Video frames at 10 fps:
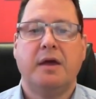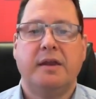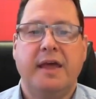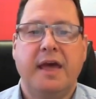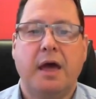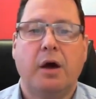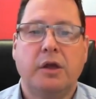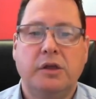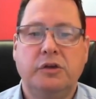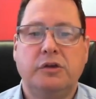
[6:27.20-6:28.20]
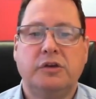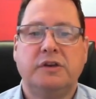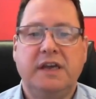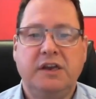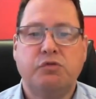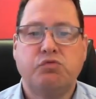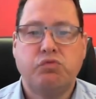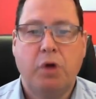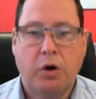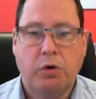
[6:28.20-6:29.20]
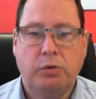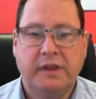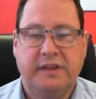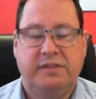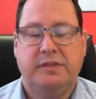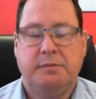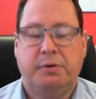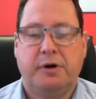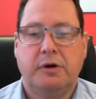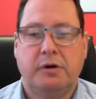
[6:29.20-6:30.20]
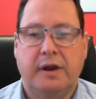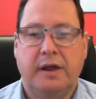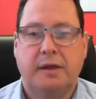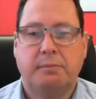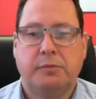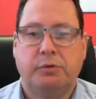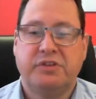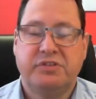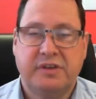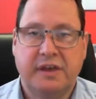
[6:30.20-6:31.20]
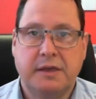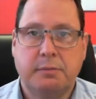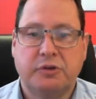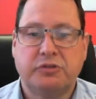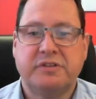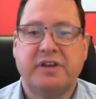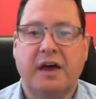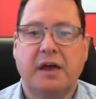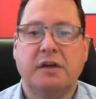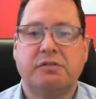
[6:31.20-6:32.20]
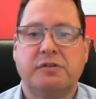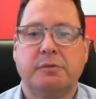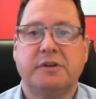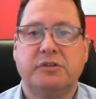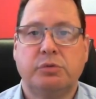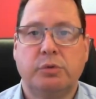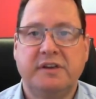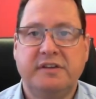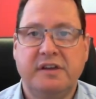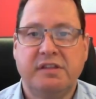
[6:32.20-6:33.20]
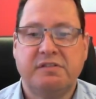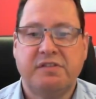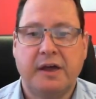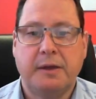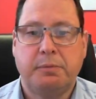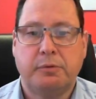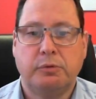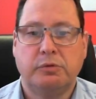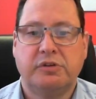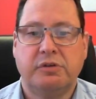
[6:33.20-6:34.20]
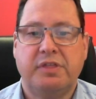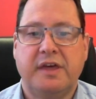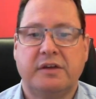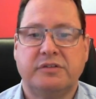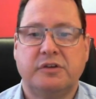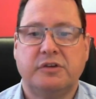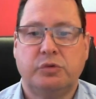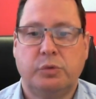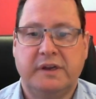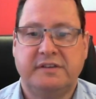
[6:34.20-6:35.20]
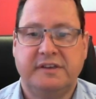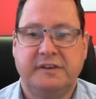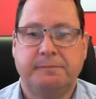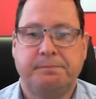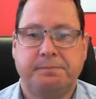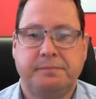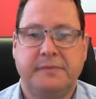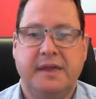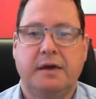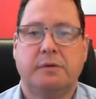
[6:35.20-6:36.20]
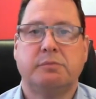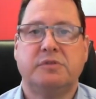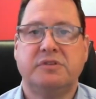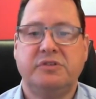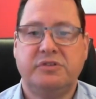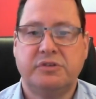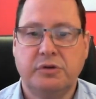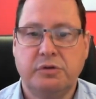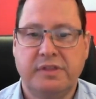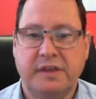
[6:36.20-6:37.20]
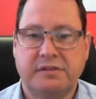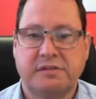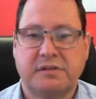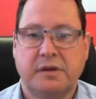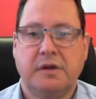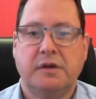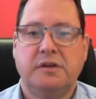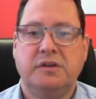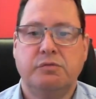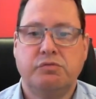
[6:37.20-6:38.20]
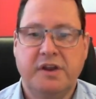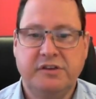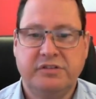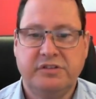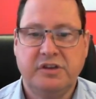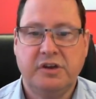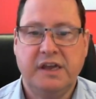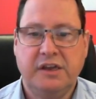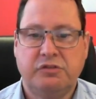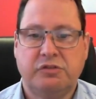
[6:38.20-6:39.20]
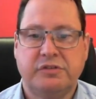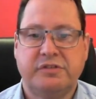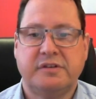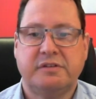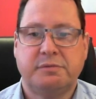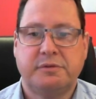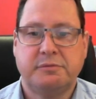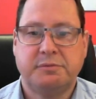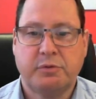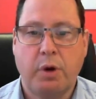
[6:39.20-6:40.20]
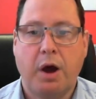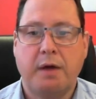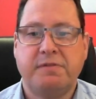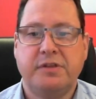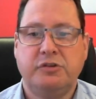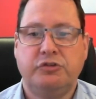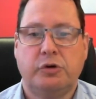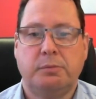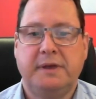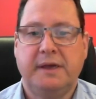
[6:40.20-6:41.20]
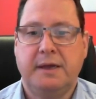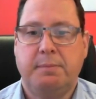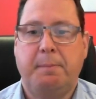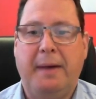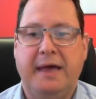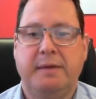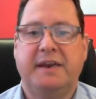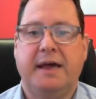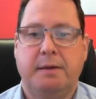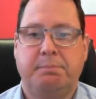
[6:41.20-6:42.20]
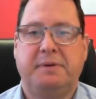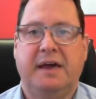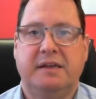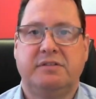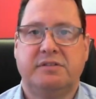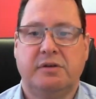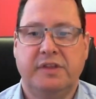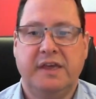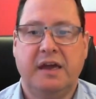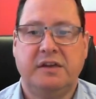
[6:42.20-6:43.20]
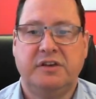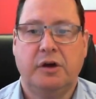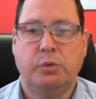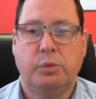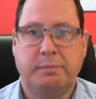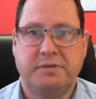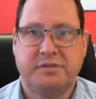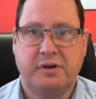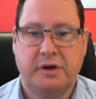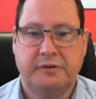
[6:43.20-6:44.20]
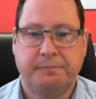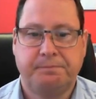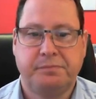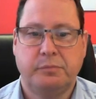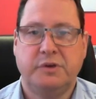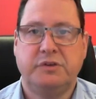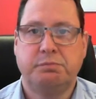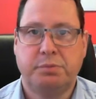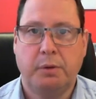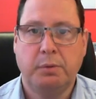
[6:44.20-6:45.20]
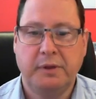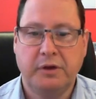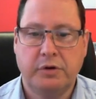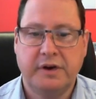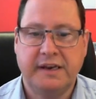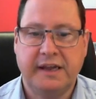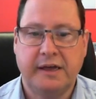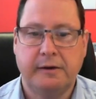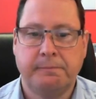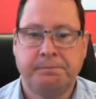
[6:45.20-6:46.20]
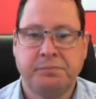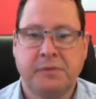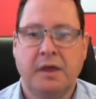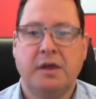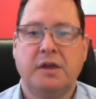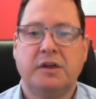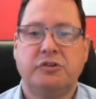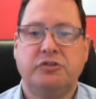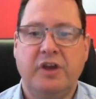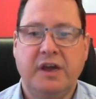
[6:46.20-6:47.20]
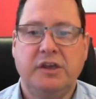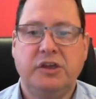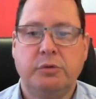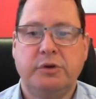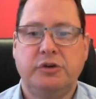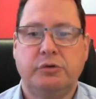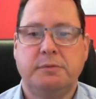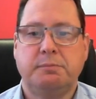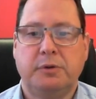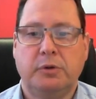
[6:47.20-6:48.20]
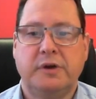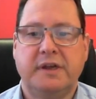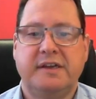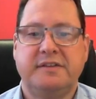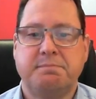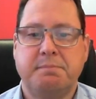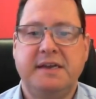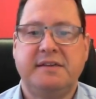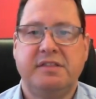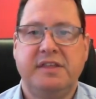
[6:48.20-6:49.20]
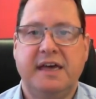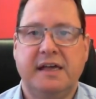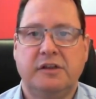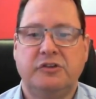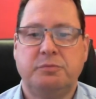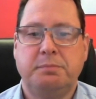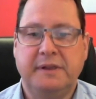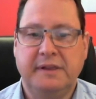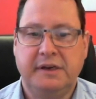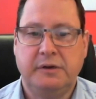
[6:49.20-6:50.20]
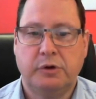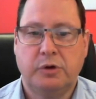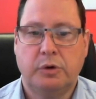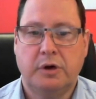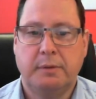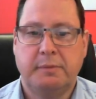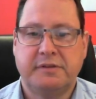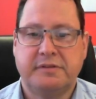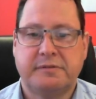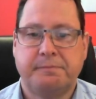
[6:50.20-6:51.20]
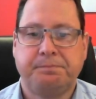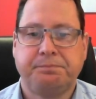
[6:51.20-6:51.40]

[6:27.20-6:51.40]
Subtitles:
Now, you can enrol in the program, or the scheme I should say, from the 20th of April 2020. Now, to do this, you register your interest and subscribe to the JobKeeper payment updates on the ATO website, which you've probably already done. Check you and your employees meet the eligibility requirements.